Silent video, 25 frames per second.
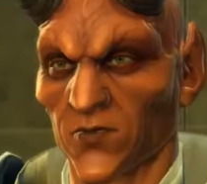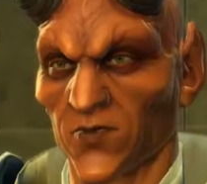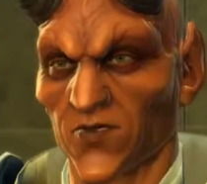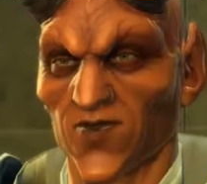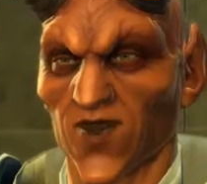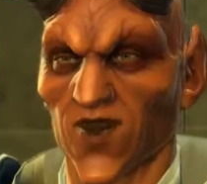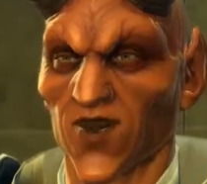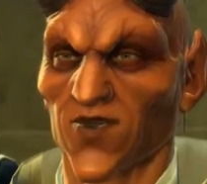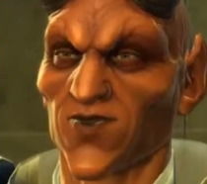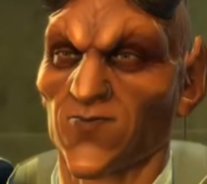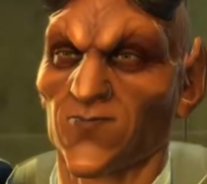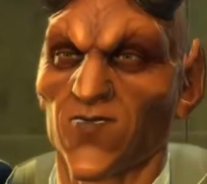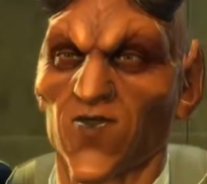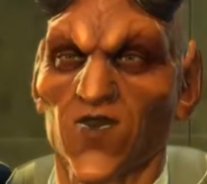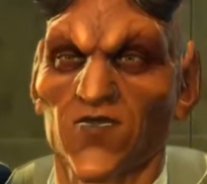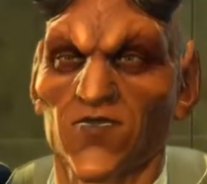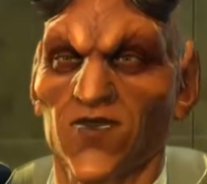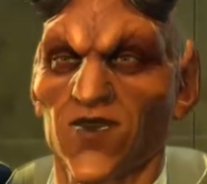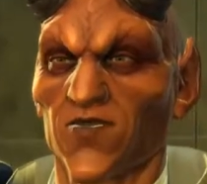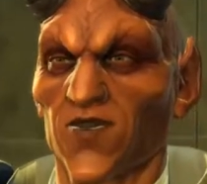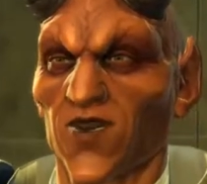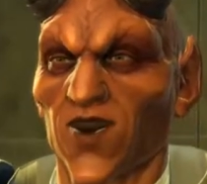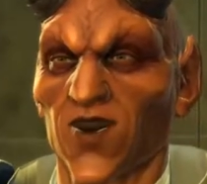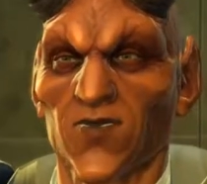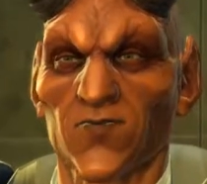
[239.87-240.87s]
It's not the most
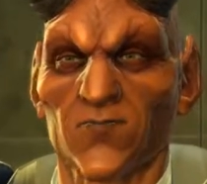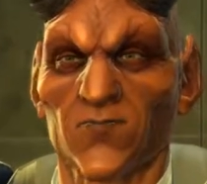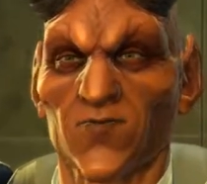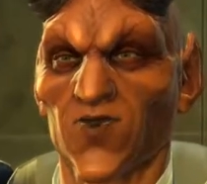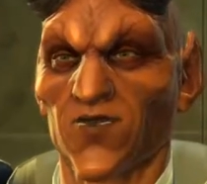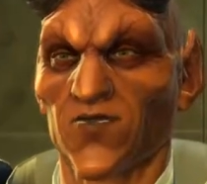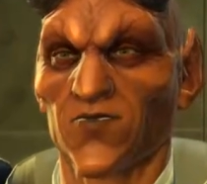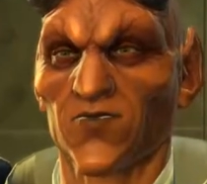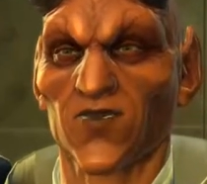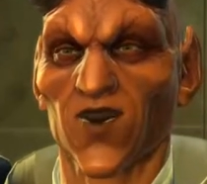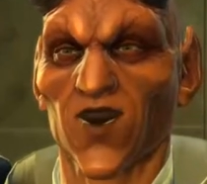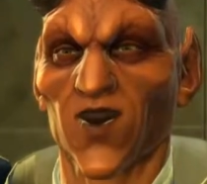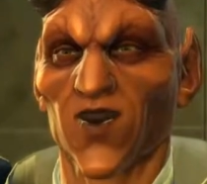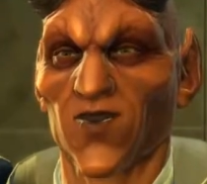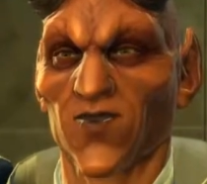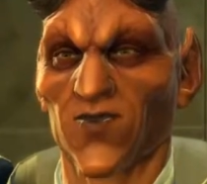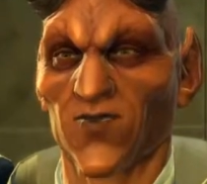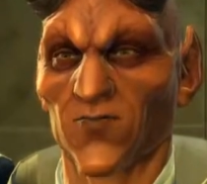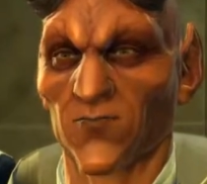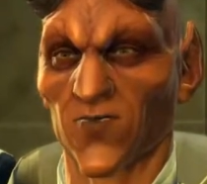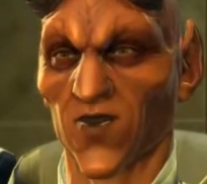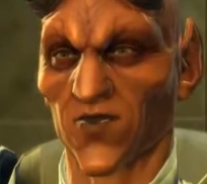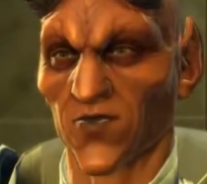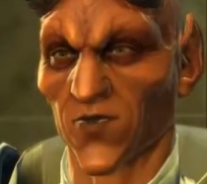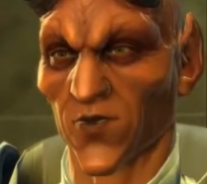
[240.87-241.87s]
elaborate
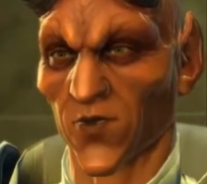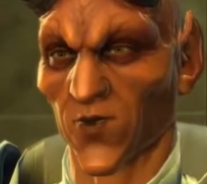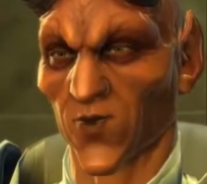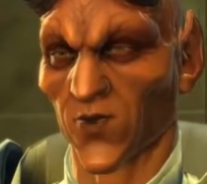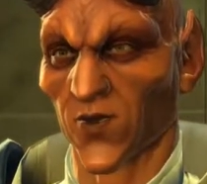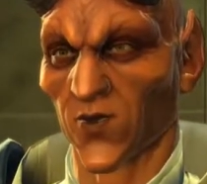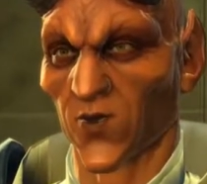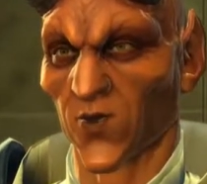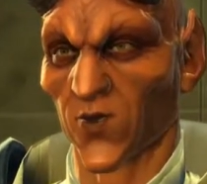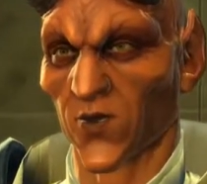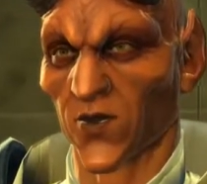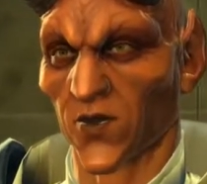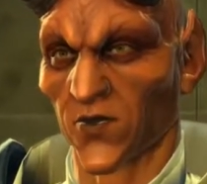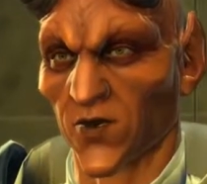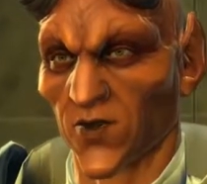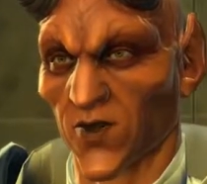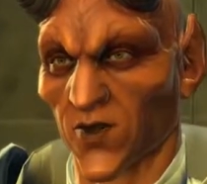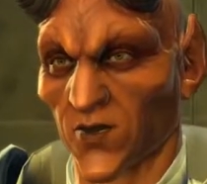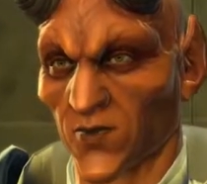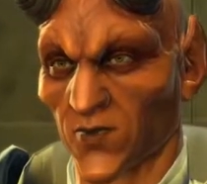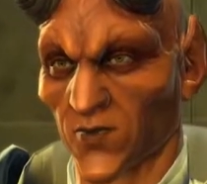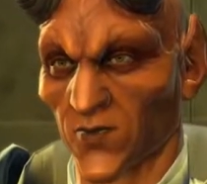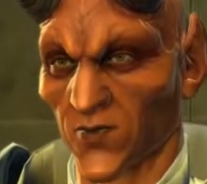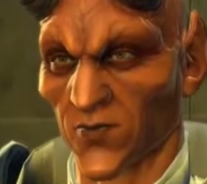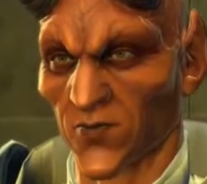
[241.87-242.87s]
con, but you're new at
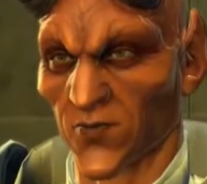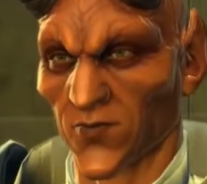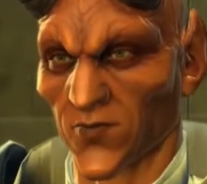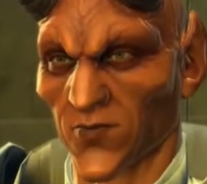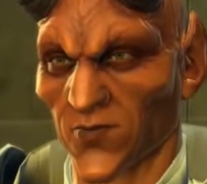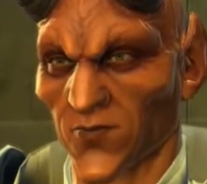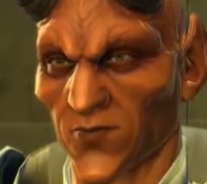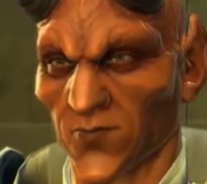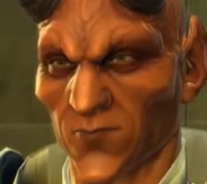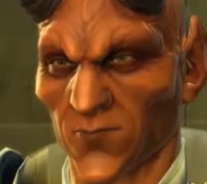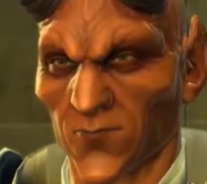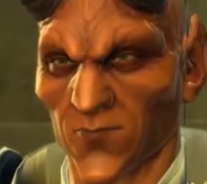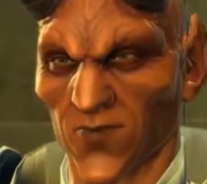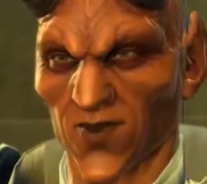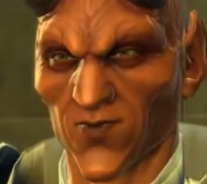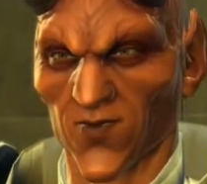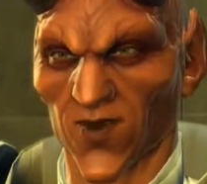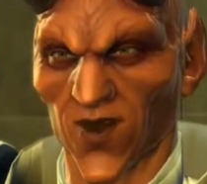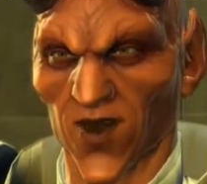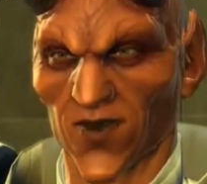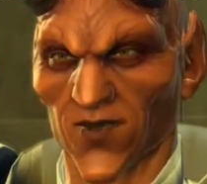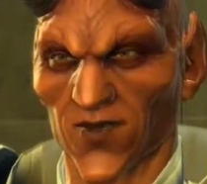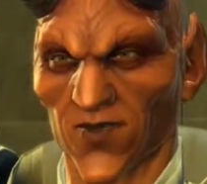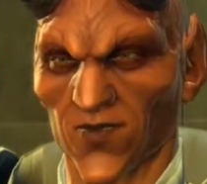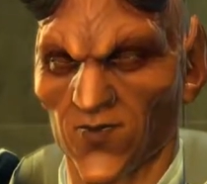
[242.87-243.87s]
this.
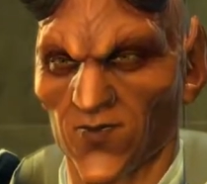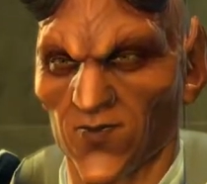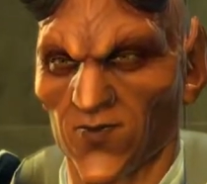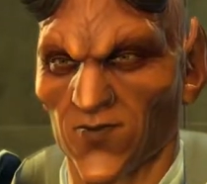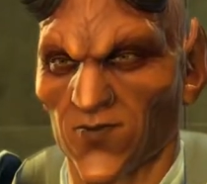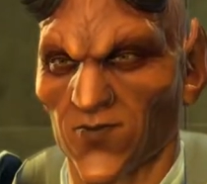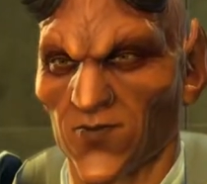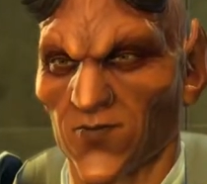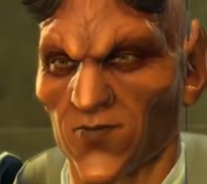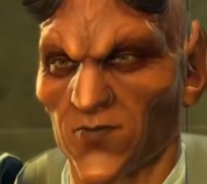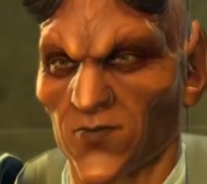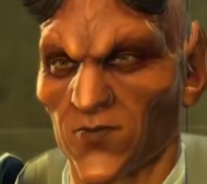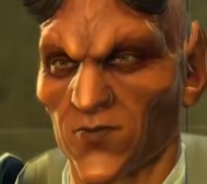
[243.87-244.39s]
Besides,